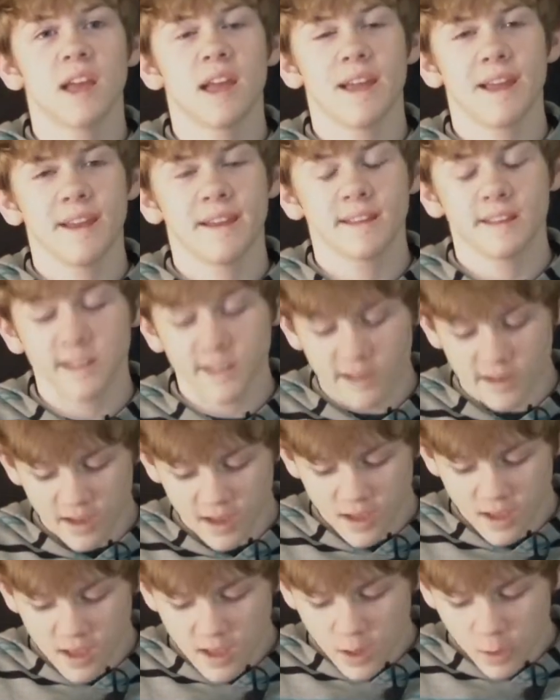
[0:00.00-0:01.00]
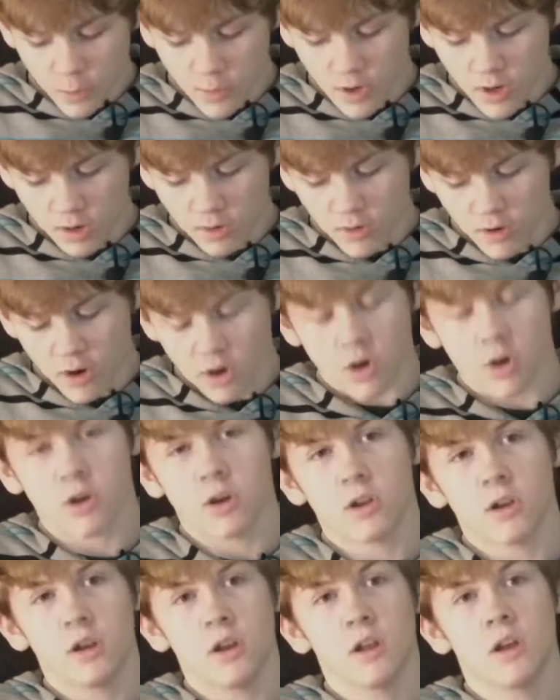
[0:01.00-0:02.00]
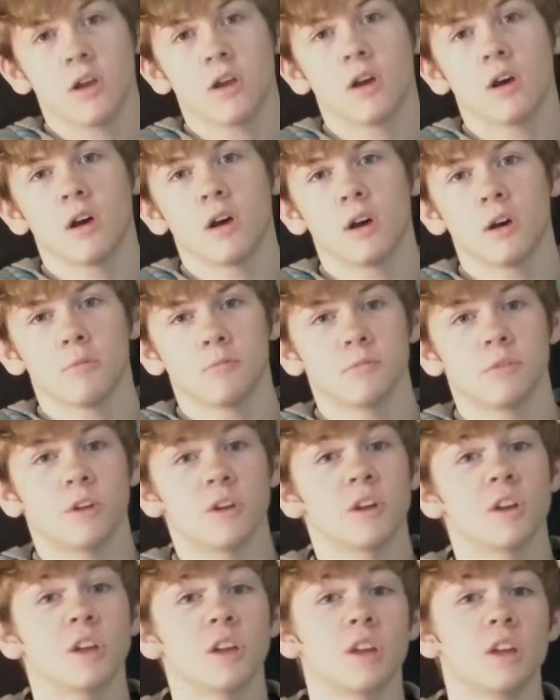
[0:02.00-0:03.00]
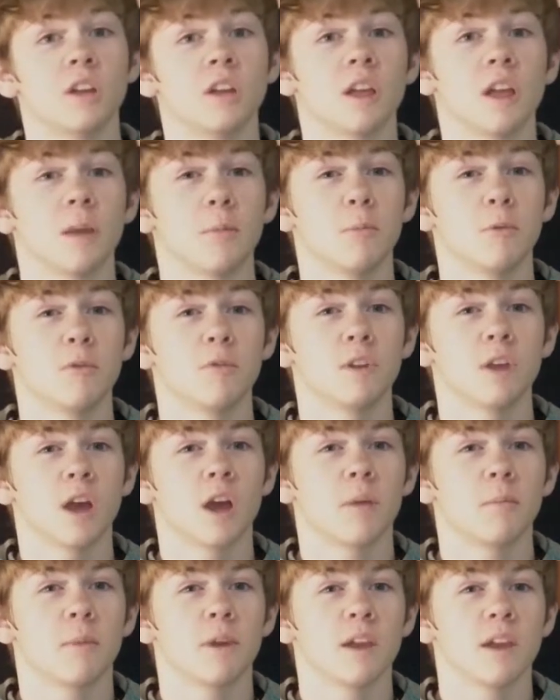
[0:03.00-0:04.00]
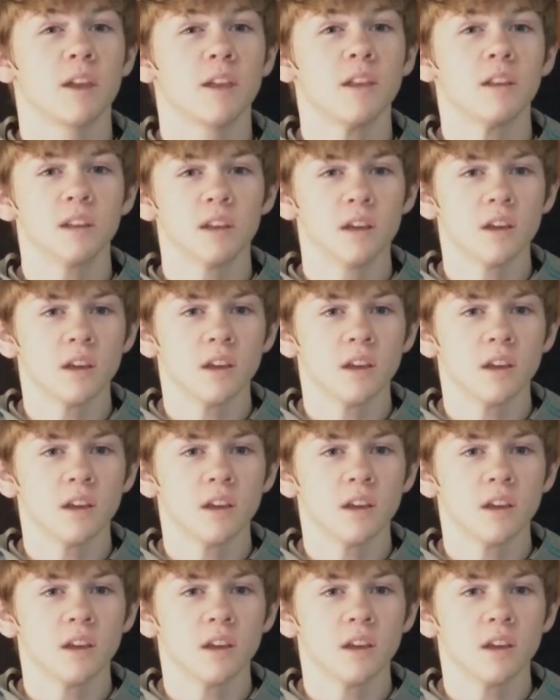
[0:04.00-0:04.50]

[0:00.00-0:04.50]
And we are on a movie I made,